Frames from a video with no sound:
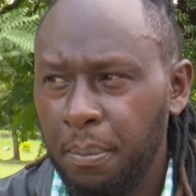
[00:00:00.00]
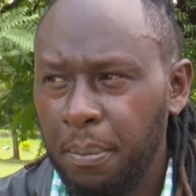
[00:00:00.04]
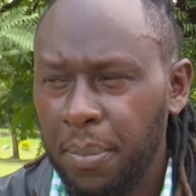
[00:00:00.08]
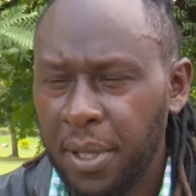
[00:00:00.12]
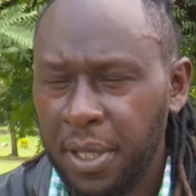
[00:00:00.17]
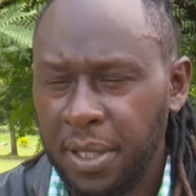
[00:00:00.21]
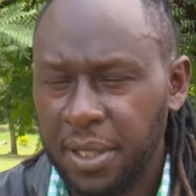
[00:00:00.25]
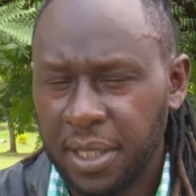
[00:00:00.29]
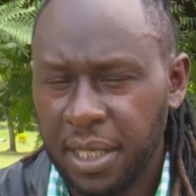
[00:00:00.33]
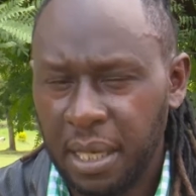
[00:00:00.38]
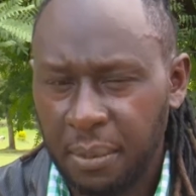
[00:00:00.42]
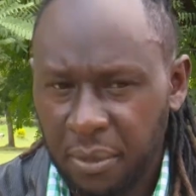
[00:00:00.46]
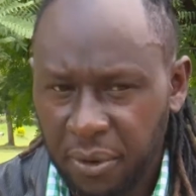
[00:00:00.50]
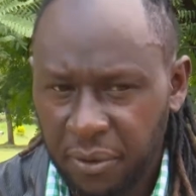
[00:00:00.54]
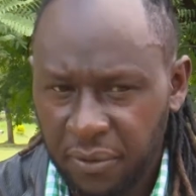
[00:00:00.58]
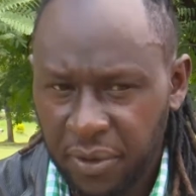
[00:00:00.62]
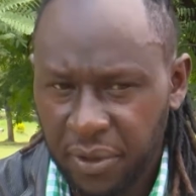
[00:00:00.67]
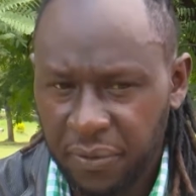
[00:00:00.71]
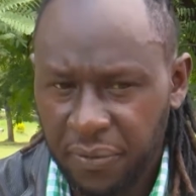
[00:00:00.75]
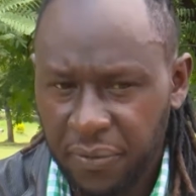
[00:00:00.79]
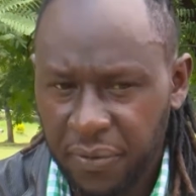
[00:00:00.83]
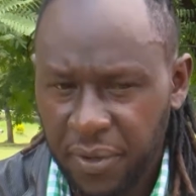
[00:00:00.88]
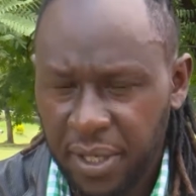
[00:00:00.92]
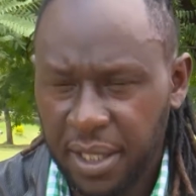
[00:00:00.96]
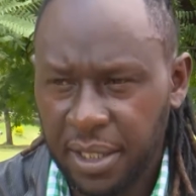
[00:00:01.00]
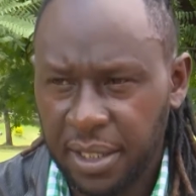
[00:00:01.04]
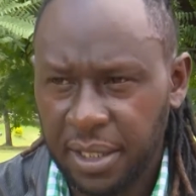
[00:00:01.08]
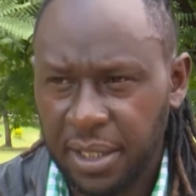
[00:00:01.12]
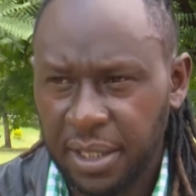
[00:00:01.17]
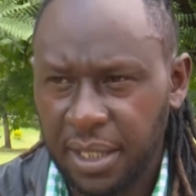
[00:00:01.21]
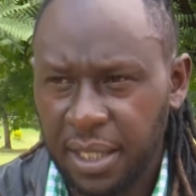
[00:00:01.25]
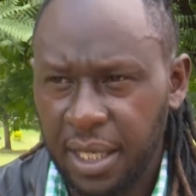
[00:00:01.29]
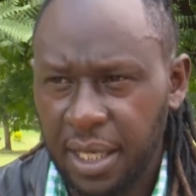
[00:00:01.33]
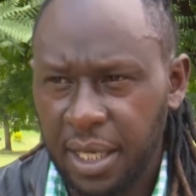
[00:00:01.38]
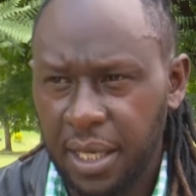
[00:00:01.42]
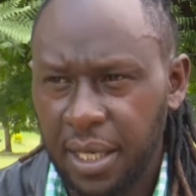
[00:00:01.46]
But some of the friends
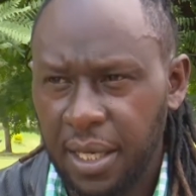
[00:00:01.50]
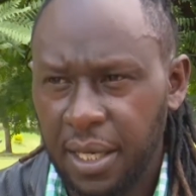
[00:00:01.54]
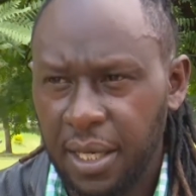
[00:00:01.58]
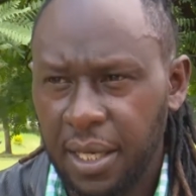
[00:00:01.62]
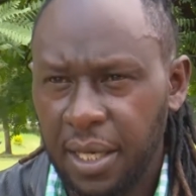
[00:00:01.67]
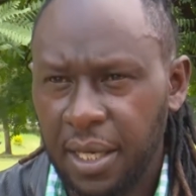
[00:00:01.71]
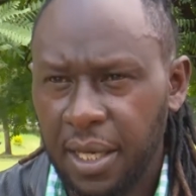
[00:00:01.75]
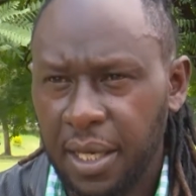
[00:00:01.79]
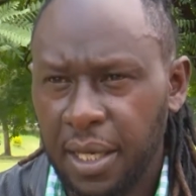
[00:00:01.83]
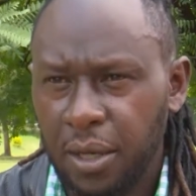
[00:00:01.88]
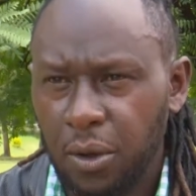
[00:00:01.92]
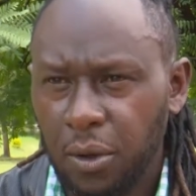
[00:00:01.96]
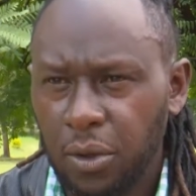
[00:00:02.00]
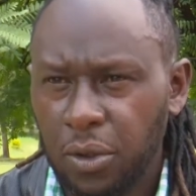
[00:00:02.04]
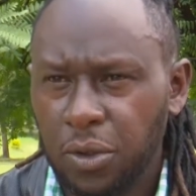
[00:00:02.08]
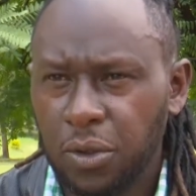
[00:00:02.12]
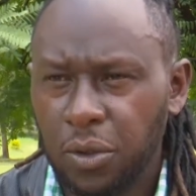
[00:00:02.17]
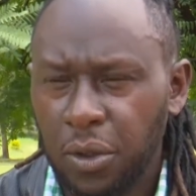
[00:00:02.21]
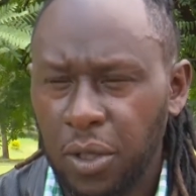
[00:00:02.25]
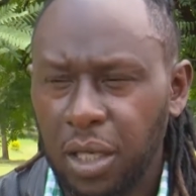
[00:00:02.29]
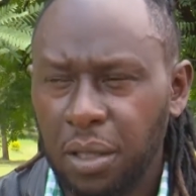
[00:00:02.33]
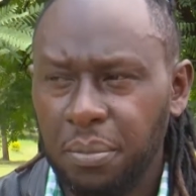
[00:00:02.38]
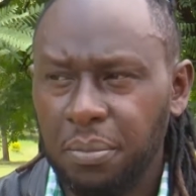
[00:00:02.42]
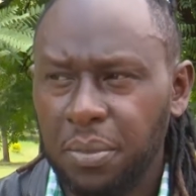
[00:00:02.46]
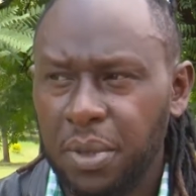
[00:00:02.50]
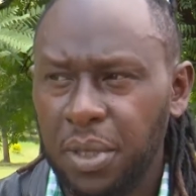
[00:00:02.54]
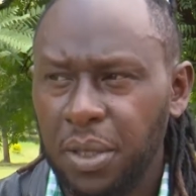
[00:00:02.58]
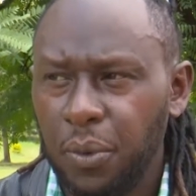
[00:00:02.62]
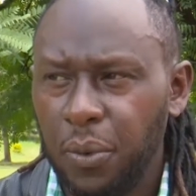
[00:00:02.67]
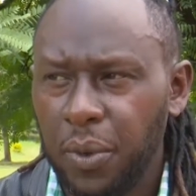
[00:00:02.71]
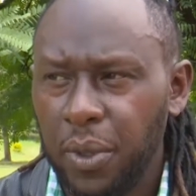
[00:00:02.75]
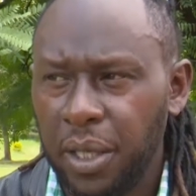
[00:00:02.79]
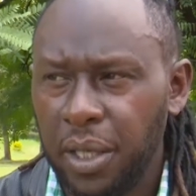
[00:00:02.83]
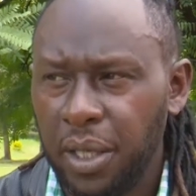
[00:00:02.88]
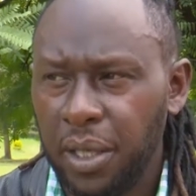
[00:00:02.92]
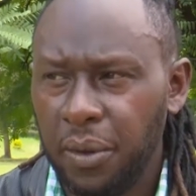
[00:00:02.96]
that also helped me
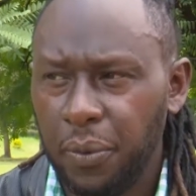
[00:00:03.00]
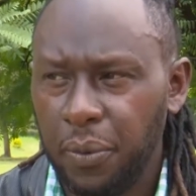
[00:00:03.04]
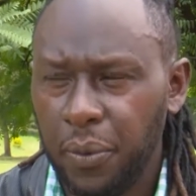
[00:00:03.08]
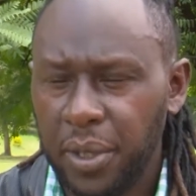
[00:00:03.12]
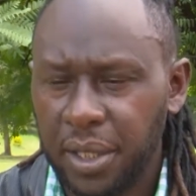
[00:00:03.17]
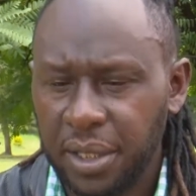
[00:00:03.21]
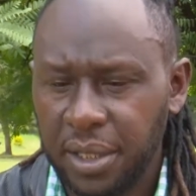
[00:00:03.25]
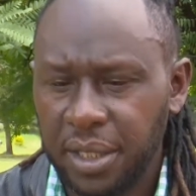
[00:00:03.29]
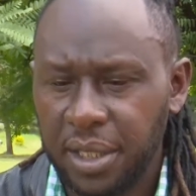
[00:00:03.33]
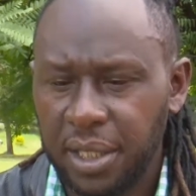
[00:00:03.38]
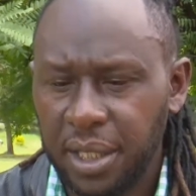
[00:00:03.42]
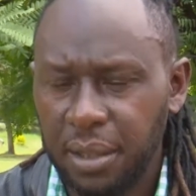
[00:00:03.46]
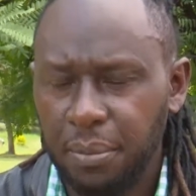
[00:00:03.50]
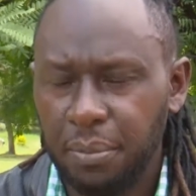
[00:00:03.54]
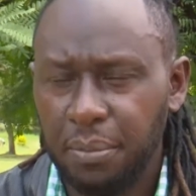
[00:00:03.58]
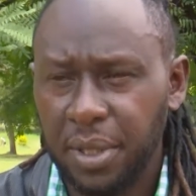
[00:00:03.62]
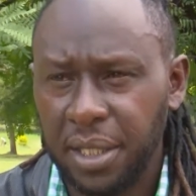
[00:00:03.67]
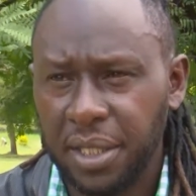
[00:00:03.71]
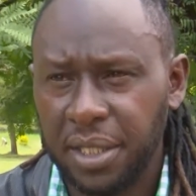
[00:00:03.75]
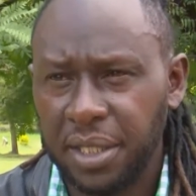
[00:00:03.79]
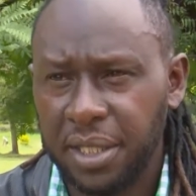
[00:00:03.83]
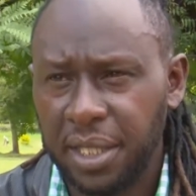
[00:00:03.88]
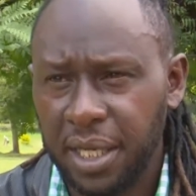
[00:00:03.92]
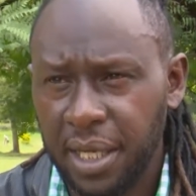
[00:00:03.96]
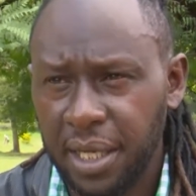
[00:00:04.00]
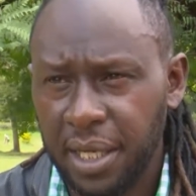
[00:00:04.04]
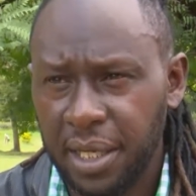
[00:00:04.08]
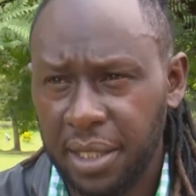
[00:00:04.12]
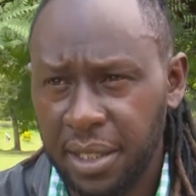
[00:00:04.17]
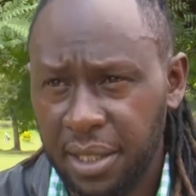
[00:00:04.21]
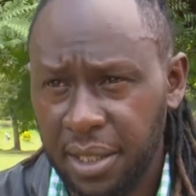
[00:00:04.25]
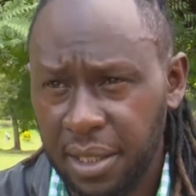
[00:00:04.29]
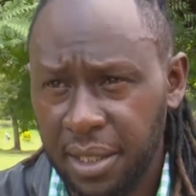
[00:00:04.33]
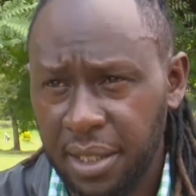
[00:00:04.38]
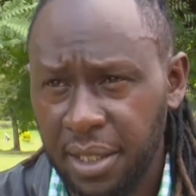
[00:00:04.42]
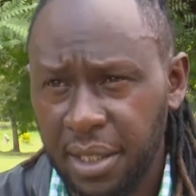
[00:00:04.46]
were still based here
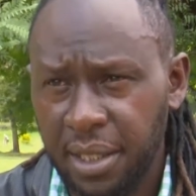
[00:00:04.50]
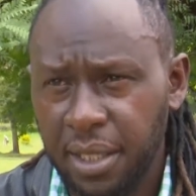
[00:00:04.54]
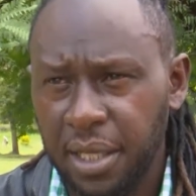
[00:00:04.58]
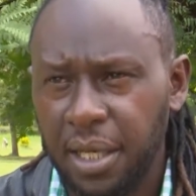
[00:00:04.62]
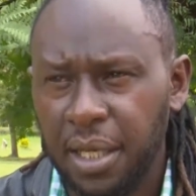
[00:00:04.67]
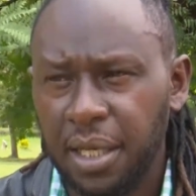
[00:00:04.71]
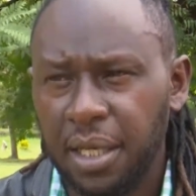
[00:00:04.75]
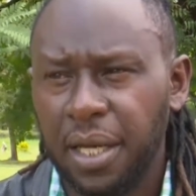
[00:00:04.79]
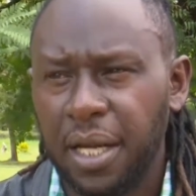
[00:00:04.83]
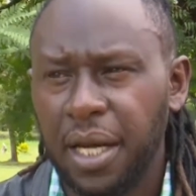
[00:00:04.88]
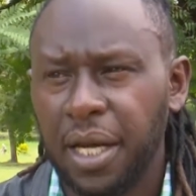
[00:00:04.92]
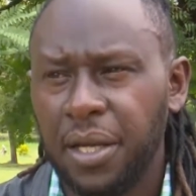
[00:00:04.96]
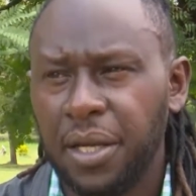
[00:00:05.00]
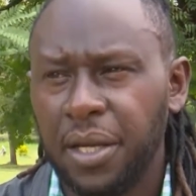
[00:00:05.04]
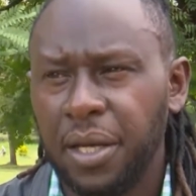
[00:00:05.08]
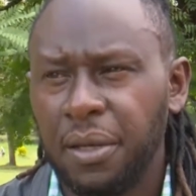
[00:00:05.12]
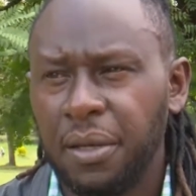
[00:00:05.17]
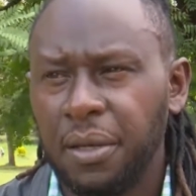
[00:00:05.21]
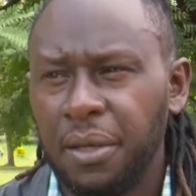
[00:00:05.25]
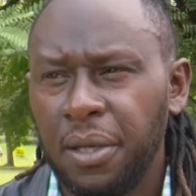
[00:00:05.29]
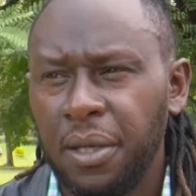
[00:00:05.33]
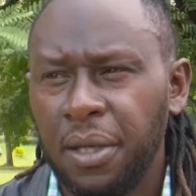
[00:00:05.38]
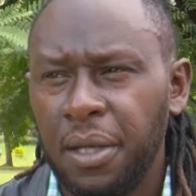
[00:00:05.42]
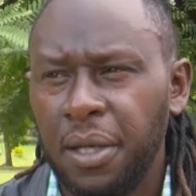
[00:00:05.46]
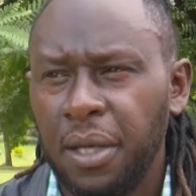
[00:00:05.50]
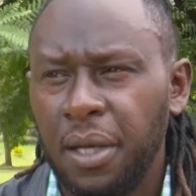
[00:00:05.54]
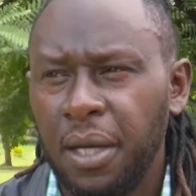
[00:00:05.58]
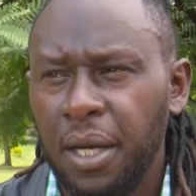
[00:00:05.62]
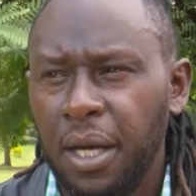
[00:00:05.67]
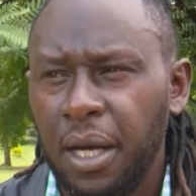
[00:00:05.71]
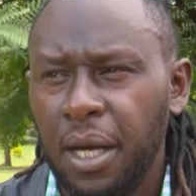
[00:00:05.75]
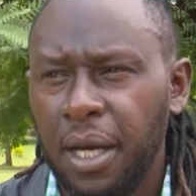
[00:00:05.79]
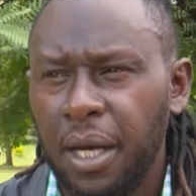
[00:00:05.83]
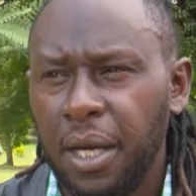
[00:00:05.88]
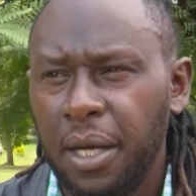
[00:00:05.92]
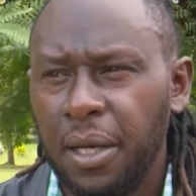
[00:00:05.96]
in Kenya,
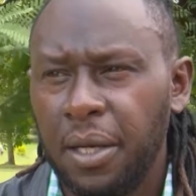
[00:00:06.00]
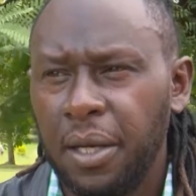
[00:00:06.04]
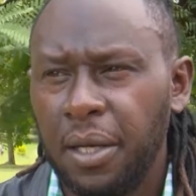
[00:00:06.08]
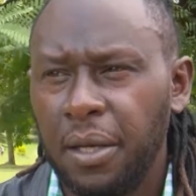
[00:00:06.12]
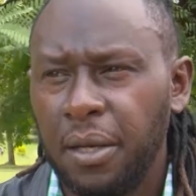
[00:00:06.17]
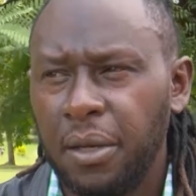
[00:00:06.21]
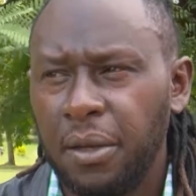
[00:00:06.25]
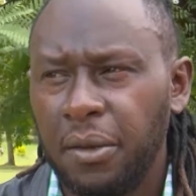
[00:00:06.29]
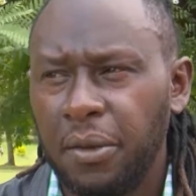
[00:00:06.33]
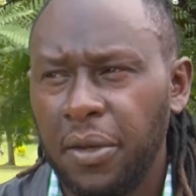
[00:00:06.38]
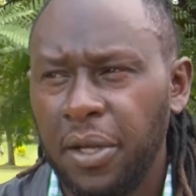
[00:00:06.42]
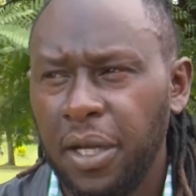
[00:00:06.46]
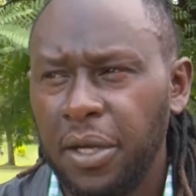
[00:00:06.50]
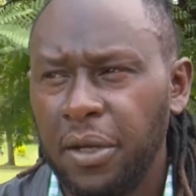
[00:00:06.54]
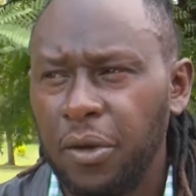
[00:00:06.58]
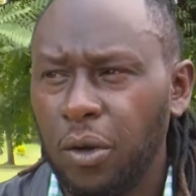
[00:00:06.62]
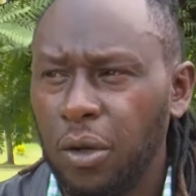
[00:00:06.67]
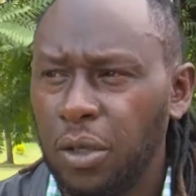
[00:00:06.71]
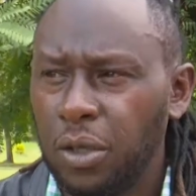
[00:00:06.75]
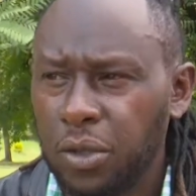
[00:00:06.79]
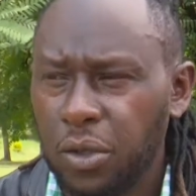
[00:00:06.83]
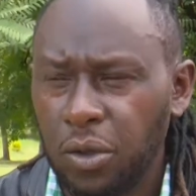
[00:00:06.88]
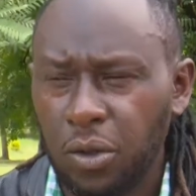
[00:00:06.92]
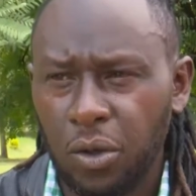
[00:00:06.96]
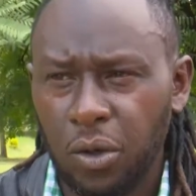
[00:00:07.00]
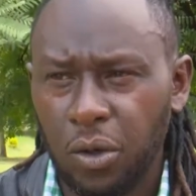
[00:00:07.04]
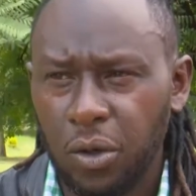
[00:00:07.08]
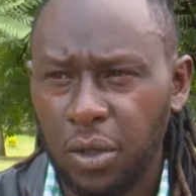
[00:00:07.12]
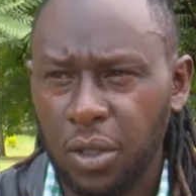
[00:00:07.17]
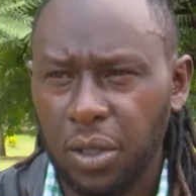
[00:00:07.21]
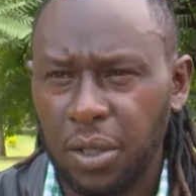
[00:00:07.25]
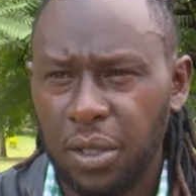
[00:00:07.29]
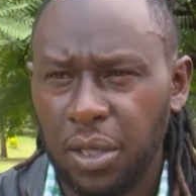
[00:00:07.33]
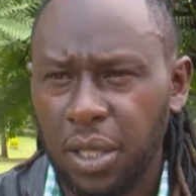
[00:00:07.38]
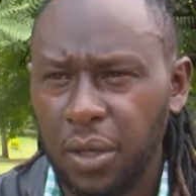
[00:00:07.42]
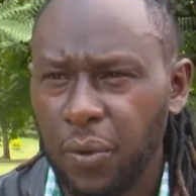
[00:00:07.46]
and they
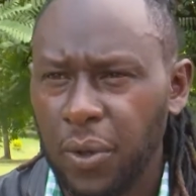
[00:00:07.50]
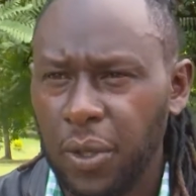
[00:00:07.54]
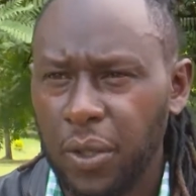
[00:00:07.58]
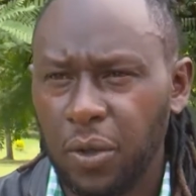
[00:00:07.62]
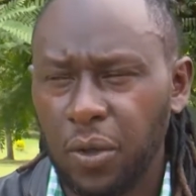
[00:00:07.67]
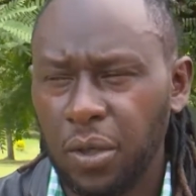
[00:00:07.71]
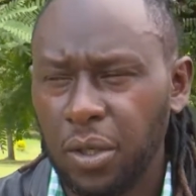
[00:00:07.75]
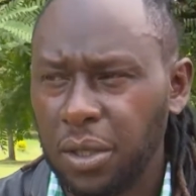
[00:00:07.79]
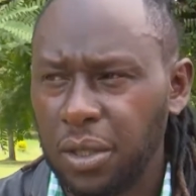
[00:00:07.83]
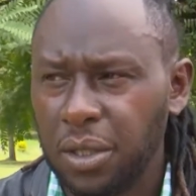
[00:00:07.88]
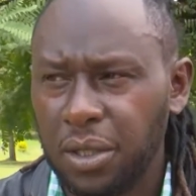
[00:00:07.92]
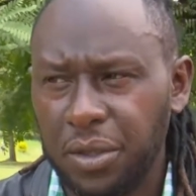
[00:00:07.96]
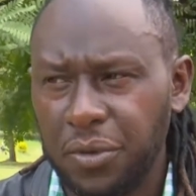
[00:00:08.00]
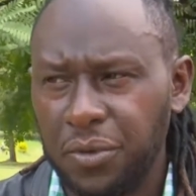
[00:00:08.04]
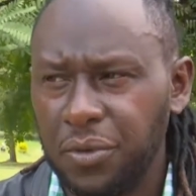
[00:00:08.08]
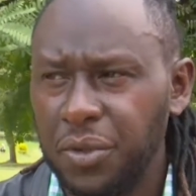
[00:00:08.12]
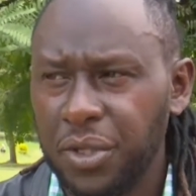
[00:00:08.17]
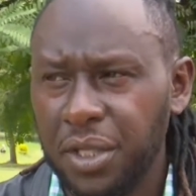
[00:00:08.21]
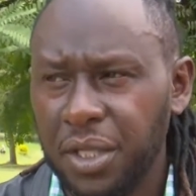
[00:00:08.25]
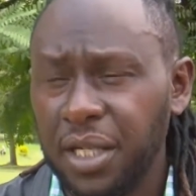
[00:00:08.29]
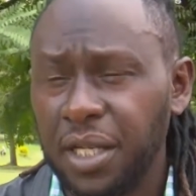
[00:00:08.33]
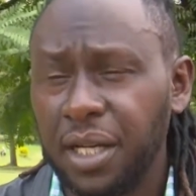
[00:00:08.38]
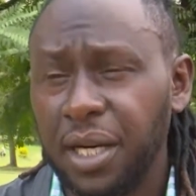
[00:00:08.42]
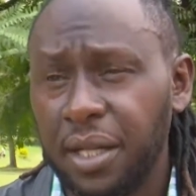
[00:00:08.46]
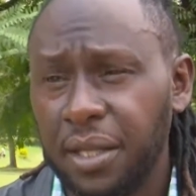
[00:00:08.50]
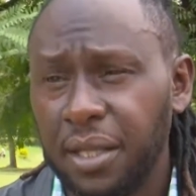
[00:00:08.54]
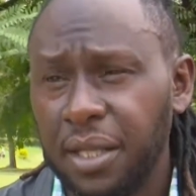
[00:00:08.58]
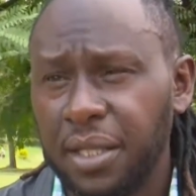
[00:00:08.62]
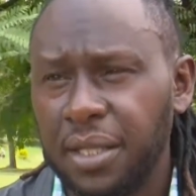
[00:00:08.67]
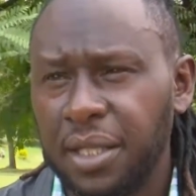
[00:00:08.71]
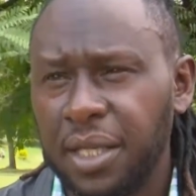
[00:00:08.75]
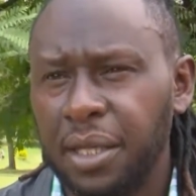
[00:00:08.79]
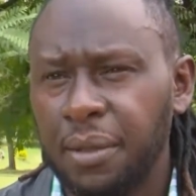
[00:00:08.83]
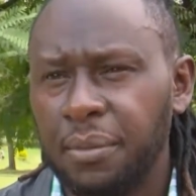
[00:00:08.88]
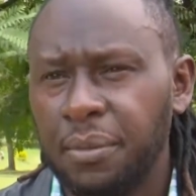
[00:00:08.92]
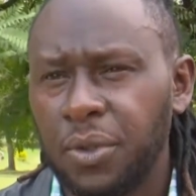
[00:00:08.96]
were not drinking at the
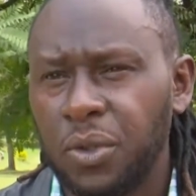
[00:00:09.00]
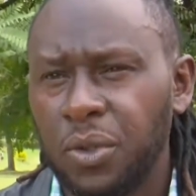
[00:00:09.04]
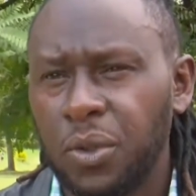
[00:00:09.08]
time.